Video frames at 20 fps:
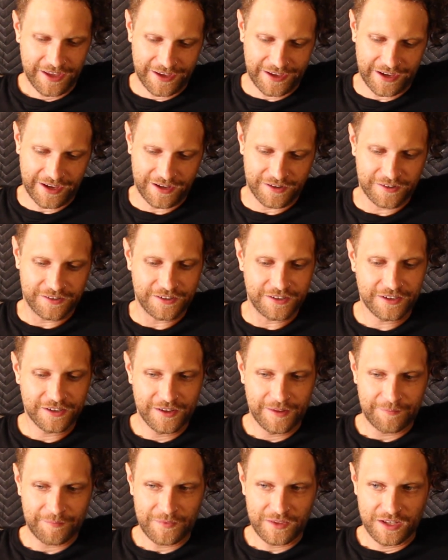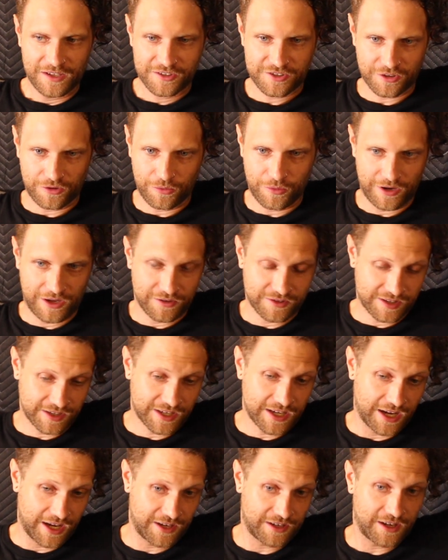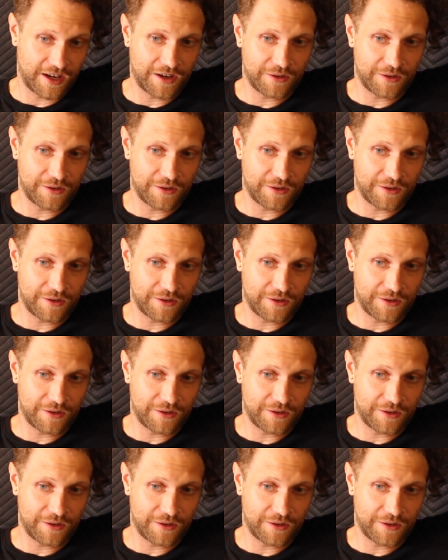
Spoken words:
And so when I was in Canada,